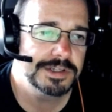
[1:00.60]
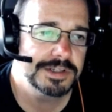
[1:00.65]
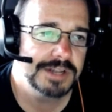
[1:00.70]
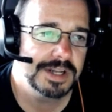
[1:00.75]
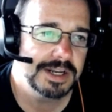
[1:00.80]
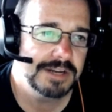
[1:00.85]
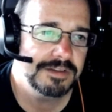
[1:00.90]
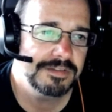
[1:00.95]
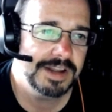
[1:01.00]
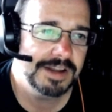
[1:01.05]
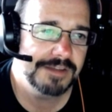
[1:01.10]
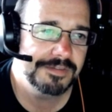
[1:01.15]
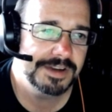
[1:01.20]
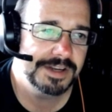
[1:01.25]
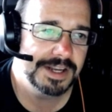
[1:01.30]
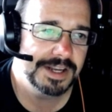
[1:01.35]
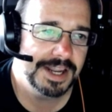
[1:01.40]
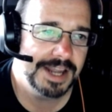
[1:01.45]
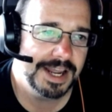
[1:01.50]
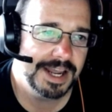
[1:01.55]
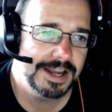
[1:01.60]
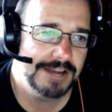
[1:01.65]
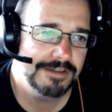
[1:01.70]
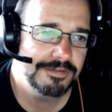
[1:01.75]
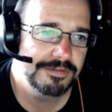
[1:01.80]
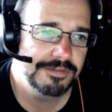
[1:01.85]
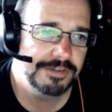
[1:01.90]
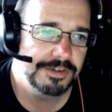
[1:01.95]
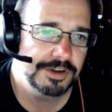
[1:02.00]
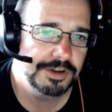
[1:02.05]
of having to have
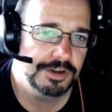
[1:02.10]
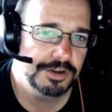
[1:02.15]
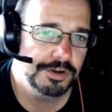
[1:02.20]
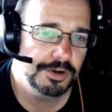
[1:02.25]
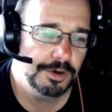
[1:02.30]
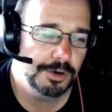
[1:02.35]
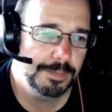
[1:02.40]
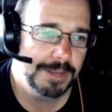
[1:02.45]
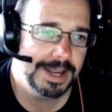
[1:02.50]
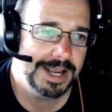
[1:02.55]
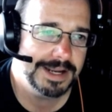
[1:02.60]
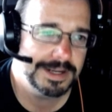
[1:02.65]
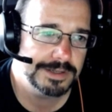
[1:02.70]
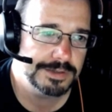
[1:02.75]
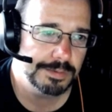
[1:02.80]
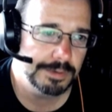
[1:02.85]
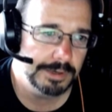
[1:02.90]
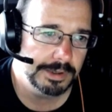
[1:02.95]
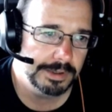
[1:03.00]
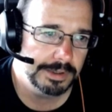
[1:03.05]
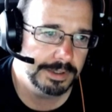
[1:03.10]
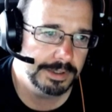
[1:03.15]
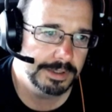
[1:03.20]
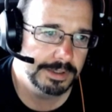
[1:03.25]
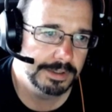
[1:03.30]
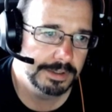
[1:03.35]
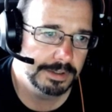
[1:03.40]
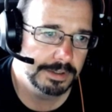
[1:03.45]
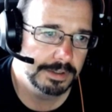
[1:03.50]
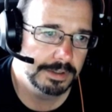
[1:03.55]
your password,
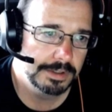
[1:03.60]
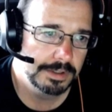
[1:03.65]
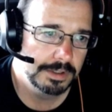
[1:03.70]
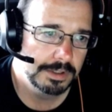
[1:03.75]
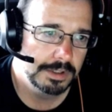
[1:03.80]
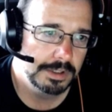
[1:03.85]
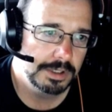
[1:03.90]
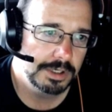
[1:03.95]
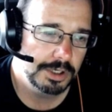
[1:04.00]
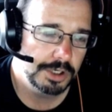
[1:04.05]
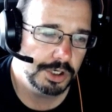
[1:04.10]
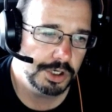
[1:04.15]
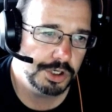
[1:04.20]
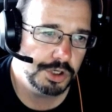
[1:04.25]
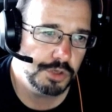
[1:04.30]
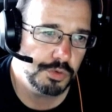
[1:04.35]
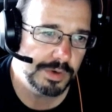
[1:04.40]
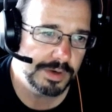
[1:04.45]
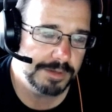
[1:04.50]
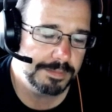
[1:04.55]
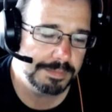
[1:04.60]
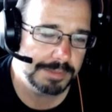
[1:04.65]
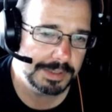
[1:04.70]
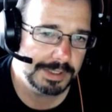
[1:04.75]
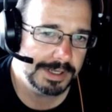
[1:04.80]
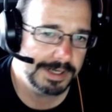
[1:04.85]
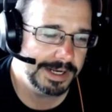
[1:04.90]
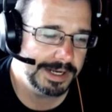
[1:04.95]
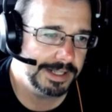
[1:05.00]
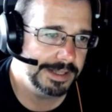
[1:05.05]
you would
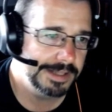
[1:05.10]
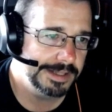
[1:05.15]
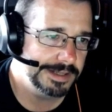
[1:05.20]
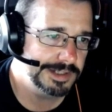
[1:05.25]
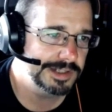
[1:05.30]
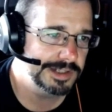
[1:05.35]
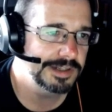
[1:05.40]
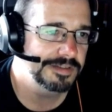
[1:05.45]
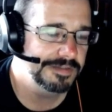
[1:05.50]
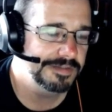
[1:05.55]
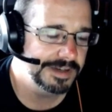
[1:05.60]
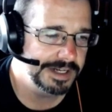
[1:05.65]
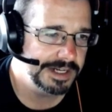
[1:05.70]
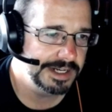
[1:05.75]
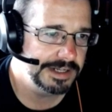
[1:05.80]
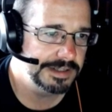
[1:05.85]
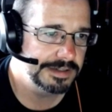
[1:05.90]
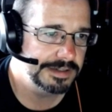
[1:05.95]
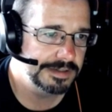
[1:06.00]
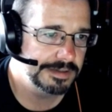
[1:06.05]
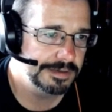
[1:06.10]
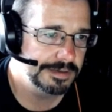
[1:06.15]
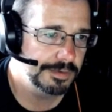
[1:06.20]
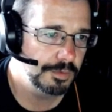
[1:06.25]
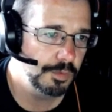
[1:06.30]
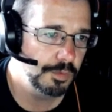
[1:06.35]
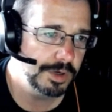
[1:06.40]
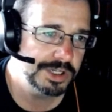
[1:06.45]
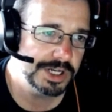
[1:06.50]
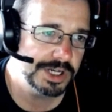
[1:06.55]
plug in this device, mm-hmm.
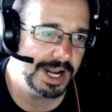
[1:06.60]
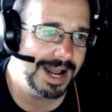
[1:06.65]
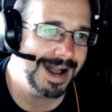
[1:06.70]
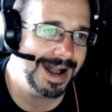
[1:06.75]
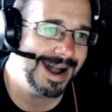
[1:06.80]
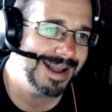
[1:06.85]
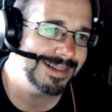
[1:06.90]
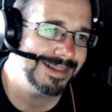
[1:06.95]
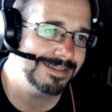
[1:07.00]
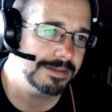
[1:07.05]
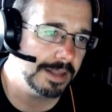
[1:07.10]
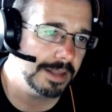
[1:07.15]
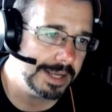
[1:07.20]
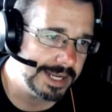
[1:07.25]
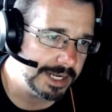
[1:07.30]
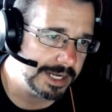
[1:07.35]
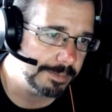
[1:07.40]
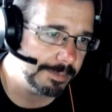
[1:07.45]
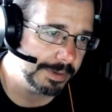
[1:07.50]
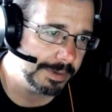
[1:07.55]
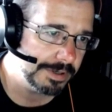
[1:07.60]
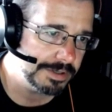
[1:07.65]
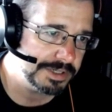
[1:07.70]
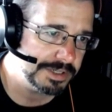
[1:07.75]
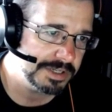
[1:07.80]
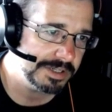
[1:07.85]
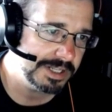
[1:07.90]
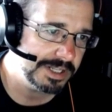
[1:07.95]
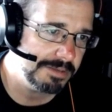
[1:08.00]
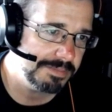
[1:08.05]
which I like
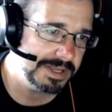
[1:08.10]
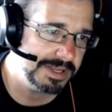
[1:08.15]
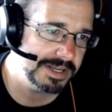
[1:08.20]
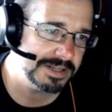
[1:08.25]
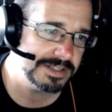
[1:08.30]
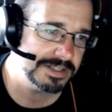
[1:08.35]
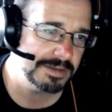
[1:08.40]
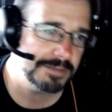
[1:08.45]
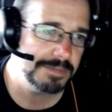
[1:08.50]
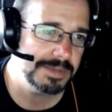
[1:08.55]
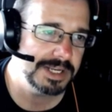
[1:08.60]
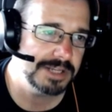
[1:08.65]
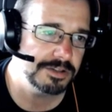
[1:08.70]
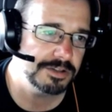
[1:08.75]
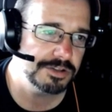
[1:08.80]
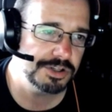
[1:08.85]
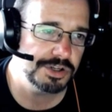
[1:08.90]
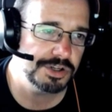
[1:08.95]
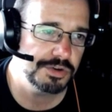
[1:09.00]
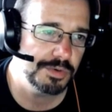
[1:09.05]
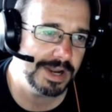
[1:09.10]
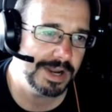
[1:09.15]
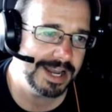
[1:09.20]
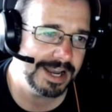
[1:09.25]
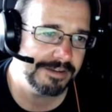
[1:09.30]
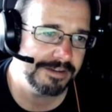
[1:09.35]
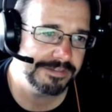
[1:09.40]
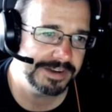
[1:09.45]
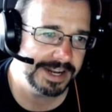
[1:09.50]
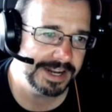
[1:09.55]
personally because it means you
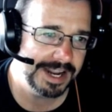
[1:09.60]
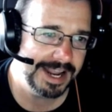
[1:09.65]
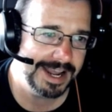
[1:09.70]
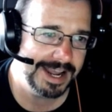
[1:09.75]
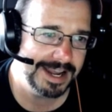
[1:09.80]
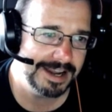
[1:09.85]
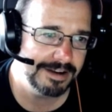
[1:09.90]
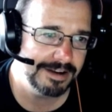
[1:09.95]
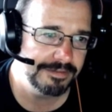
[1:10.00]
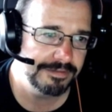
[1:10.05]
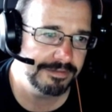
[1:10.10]
have to have